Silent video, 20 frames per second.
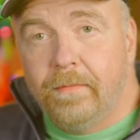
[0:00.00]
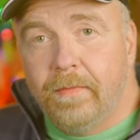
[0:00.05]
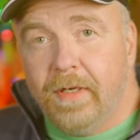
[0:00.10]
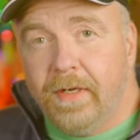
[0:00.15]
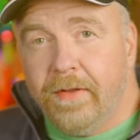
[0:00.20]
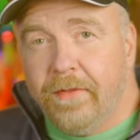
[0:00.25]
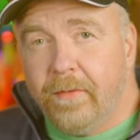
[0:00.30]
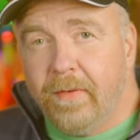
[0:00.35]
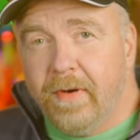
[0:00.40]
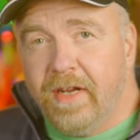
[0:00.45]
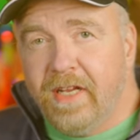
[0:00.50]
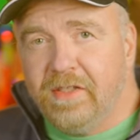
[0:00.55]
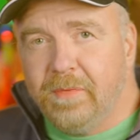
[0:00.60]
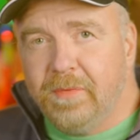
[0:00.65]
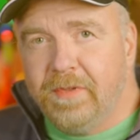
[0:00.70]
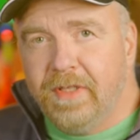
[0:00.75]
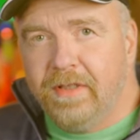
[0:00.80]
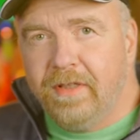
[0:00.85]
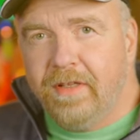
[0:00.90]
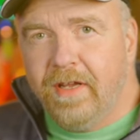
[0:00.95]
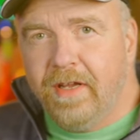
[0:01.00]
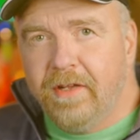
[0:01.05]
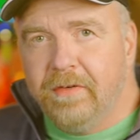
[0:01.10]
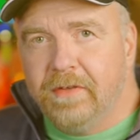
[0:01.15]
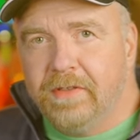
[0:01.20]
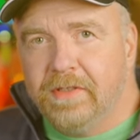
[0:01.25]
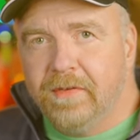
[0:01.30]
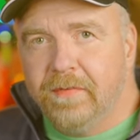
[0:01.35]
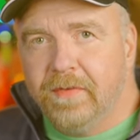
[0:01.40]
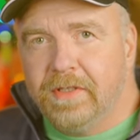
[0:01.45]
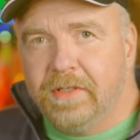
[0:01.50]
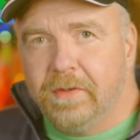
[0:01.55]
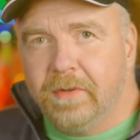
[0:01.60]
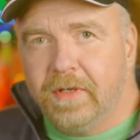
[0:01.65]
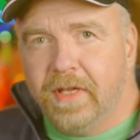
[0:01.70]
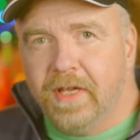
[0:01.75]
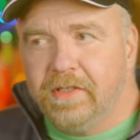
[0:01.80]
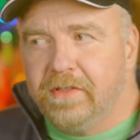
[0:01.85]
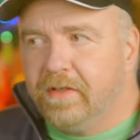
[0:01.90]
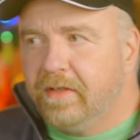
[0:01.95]
Otherwise, we take the address of this
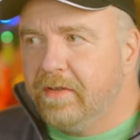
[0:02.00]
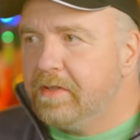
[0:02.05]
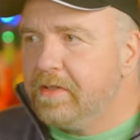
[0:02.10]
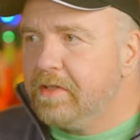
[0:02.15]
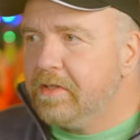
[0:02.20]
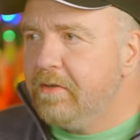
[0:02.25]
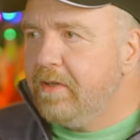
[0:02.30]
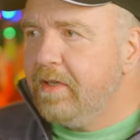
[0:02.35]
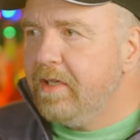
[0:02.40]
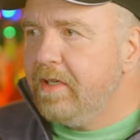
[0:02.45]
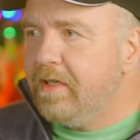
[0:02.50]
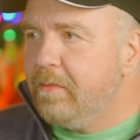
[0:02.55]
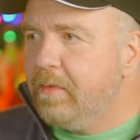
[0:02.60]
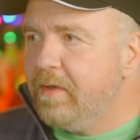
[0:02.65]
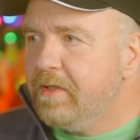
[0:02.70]
location on the screen,